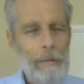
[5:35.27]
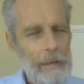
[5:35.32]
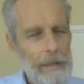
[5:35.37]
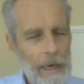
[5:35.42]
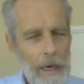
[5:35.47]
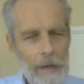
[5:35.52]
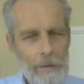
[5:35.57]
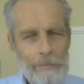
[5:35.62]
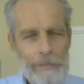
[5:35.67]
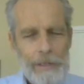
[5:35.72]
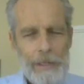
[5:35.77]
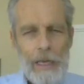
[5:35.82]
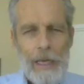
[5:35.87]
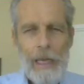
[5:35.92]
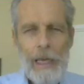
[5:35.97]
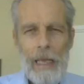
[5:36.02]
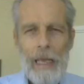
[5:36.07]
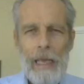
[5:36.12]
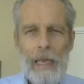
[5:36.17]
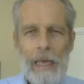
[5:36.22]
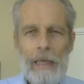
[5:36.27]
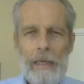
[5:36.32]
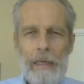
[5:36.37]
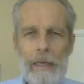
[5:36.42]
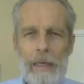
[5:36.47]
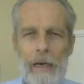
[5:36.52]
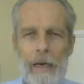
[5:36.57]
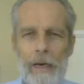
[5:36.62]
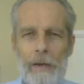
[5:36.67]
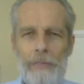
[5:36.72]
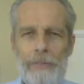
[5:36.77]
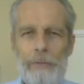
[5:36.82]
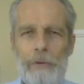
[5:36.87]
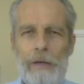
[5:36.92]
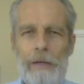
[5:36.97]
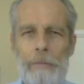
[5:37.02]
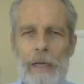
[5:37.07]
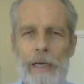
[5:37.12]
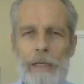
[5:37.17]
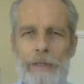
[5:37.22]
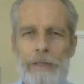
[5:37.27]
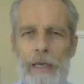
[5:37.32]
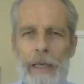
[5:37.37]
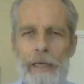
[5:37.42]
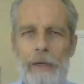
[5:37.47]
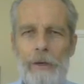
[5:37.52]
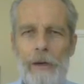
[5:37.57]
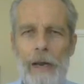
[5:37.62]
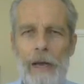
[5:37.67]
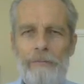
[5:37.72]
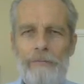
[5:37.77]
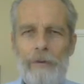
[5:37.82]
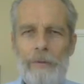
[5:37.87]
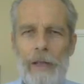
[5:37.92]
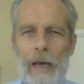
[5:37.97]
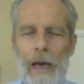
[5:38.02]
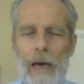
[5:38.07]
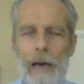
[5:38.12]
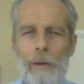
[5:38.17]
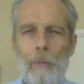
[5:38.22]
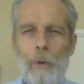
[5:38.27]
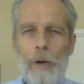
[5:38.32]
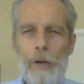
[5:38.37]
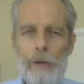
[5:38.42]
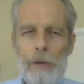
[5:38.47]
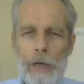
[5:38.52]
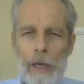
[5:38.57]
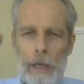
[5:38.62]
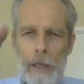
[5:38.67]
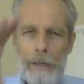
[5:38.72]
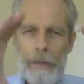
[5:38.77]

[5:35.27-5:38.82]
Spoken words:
comes, and 3 minutes later, after the hot water,